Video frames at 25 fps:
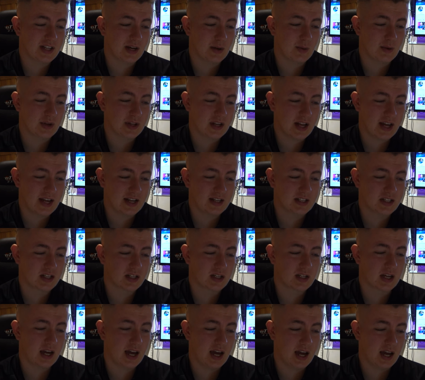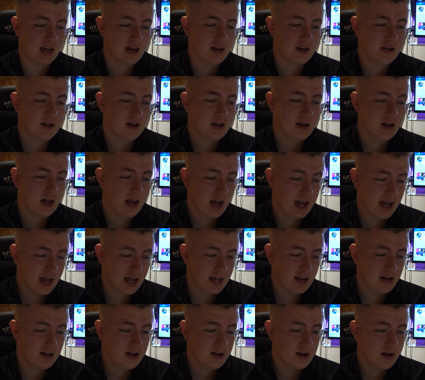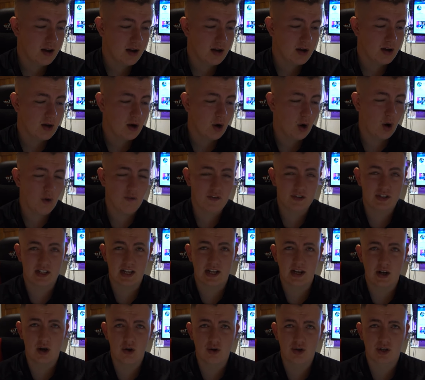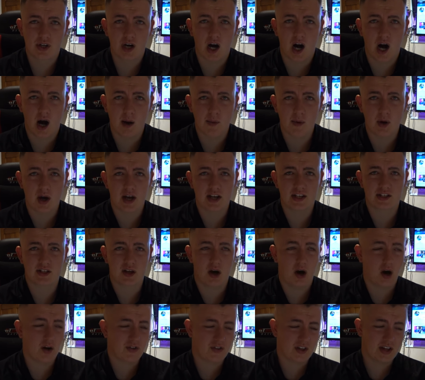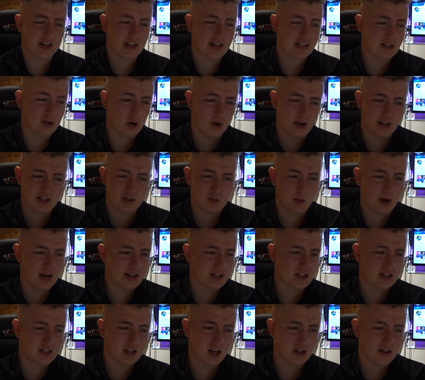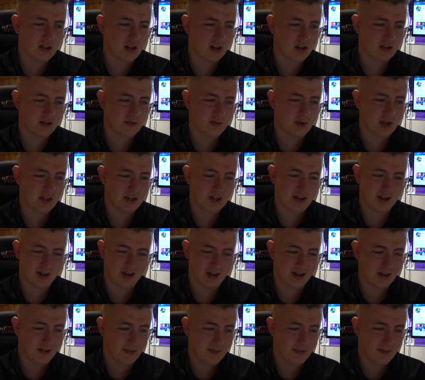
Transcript: that we need to get in. Obviously, Luke Garber is, I think he's on his way to Sunderland, which